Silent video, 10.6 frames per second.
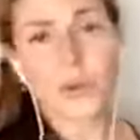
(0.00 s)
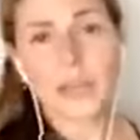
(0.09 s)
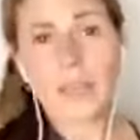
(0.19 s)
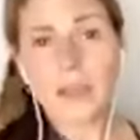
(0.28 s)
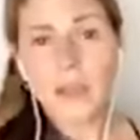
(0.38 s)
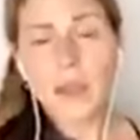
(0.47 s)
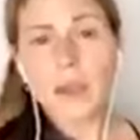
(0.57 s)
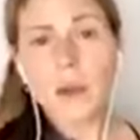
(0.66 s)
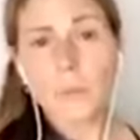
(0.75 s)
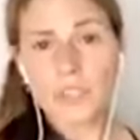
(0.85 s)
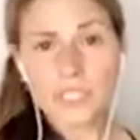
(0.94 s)
rate
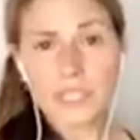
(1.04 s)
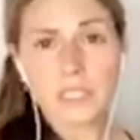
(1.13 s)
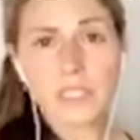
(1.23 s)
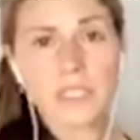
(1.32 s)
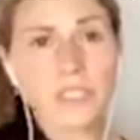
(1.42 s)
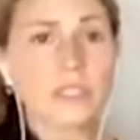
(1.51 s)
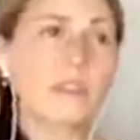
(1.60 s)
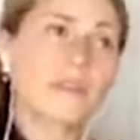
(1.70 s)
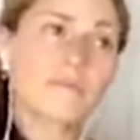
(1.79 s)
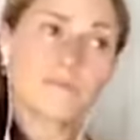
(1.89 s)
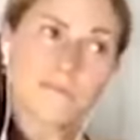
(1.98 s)
percentage.
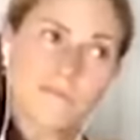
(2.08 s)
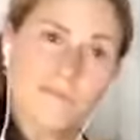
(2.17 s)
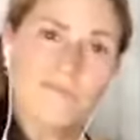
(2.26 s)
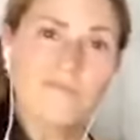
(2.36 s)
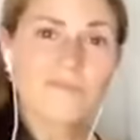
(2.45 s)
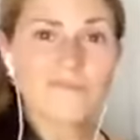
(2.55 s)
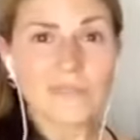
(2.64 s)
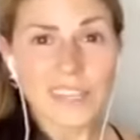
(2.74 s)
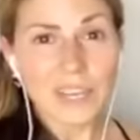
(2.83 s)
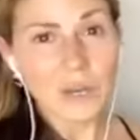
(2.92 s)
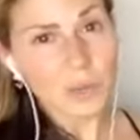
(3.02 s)

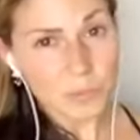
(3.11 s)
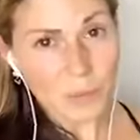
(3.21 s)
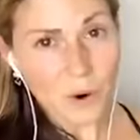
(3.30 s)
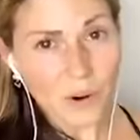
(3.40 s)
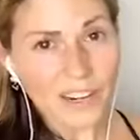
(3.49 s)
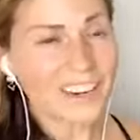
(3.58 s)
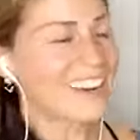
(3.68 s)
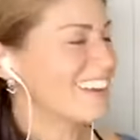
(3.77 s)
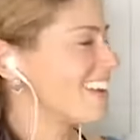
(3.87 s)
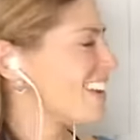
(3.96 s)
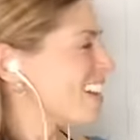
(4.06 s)
It could be more.
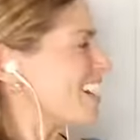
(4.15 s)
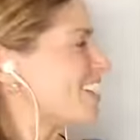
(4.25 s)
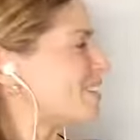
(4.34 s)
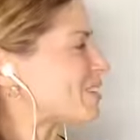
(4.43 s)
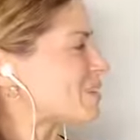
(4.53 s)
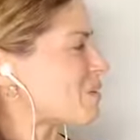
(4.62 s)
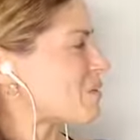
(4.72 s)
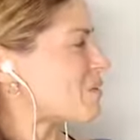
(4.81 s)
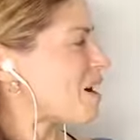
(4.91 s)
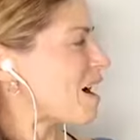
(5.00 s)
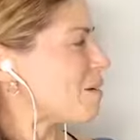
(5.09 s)

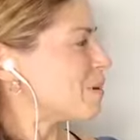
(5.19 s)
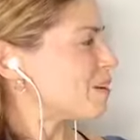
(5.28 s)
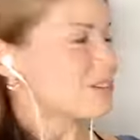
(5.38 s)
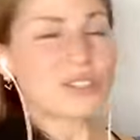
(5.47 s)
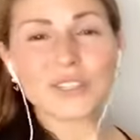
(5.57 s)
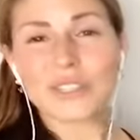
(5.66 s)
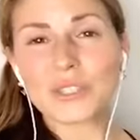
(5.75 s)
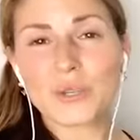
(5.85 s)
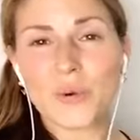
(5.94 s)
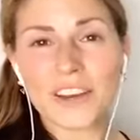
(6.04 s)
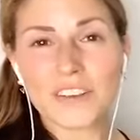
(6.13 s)
So I'm here using
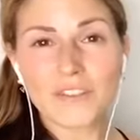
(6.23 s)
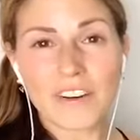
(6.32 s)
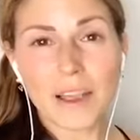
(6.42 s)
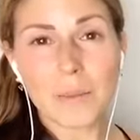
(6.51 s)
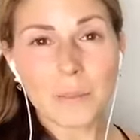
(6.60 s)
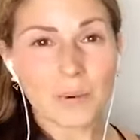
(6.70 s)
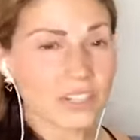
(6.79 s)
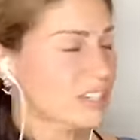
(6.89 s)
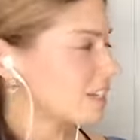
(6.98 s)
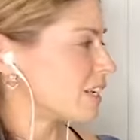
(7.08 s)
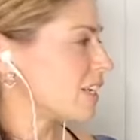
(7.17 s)

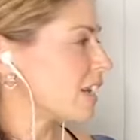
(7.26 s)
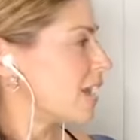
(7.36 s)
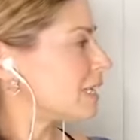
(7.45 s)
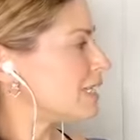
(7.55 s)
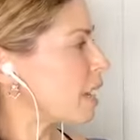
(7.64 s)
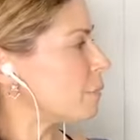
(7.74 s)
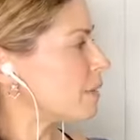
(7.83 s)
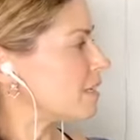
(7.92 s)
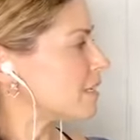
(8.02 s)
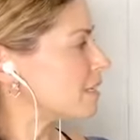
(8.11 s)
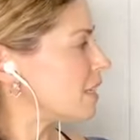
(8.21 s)
25%. That
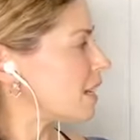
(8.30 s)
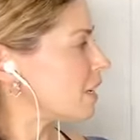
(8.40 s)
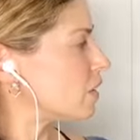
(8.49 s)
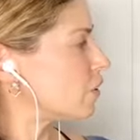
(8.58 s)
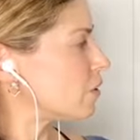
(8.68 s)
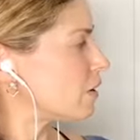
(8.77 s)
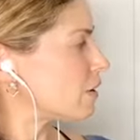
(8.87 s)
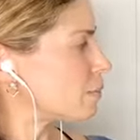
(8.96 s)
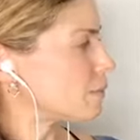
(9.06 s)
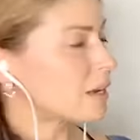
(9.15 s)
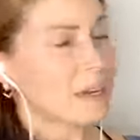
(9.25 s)
means that you're gonna
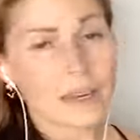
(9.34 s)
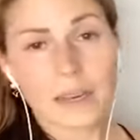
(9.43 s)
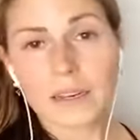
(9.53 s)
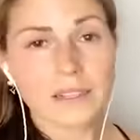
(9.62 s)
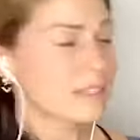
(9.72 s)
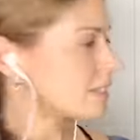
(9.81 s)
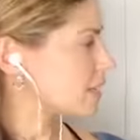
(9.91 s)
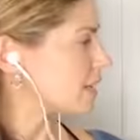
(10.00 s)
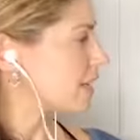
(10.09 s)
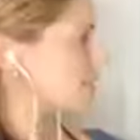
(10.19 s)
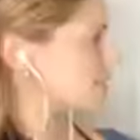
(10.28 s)
pay
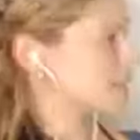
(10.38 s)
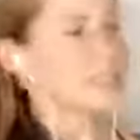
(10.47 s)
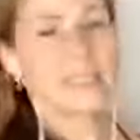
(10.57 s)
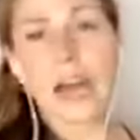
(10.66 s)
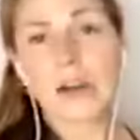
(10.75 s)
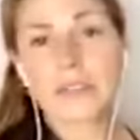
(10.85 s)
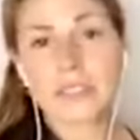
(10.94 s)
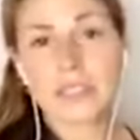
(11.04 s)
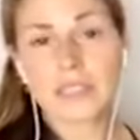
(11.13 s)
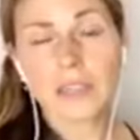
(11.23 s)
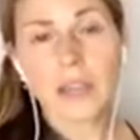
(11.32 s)

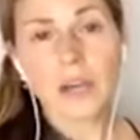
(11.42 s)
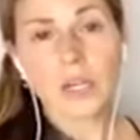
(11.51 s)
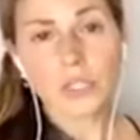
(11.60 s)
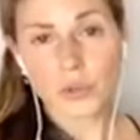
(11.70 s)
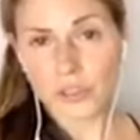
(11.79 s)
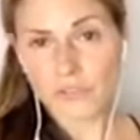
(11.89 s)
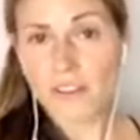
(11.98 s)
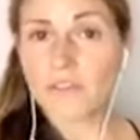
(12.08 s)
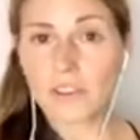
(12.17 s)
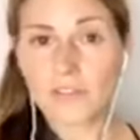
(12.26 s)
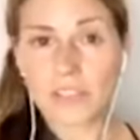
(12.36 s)

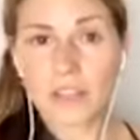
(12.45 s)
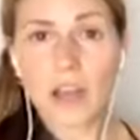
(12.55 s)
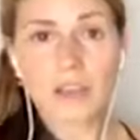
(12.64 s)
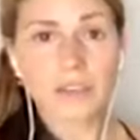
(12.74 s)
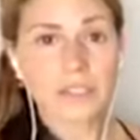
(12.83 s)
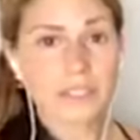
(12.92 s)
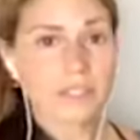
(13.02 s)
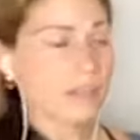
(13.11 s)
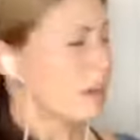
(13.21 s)
$16,250